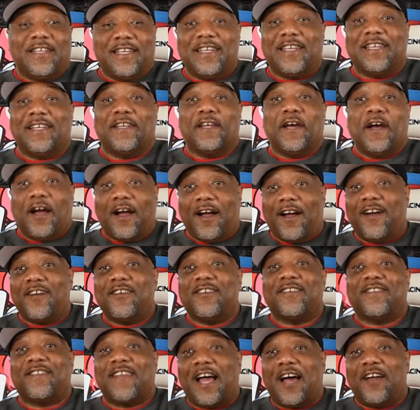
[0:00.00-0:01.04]
hit
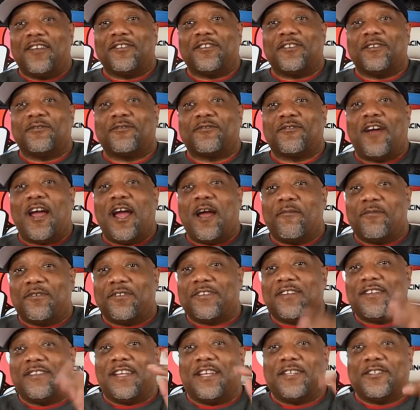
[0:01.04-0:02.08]
100,000 subscribers
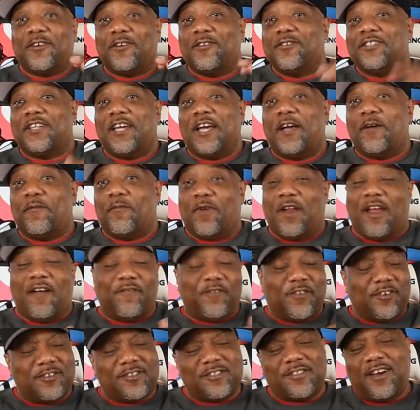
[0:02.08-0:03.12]
because I told y'all when I
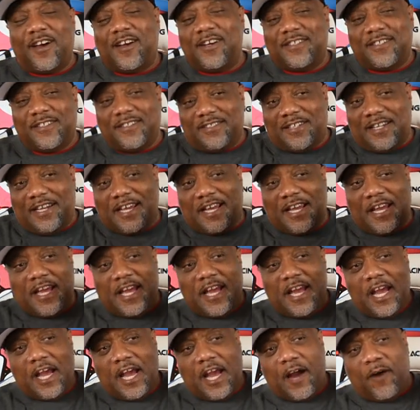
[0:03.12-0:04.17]
first started this thing,
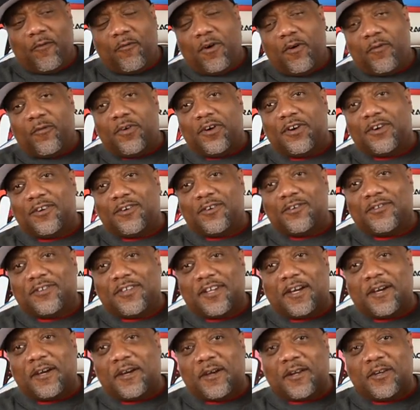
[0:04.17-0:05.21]
I want one of those
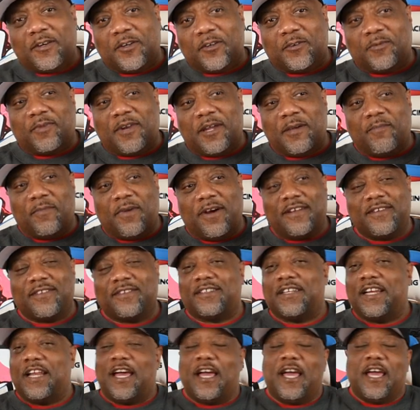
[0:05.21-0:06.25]
uh, those play
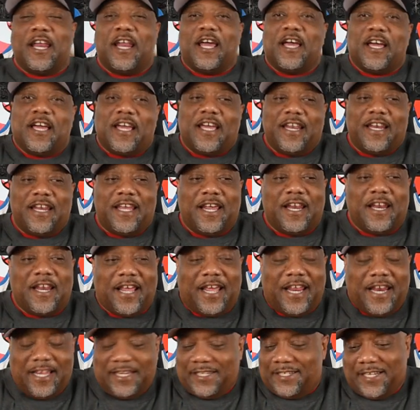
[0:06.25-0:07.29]
buttons, and, that and, I, and, I,
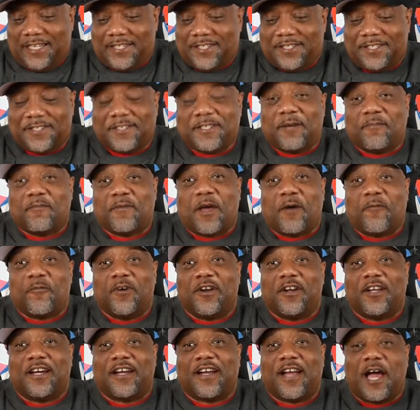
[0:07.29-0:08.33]
and I, that's just something I
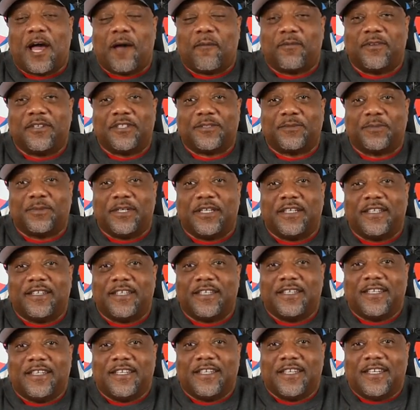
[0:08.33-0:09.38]
want to accomplish. But
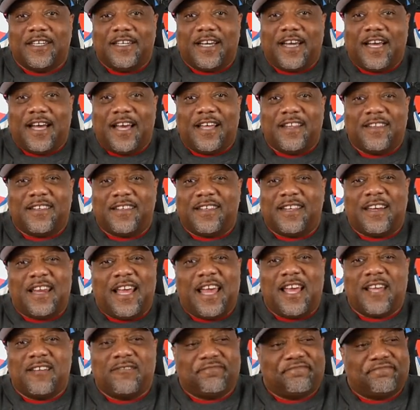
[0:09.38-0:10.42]
other than
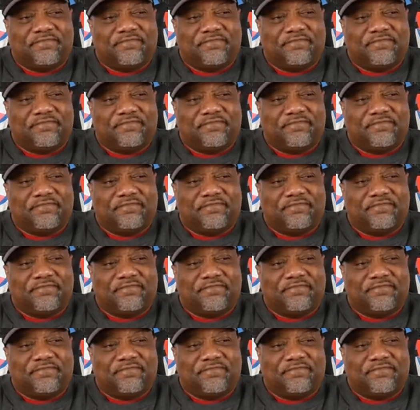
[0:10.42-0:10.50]
that,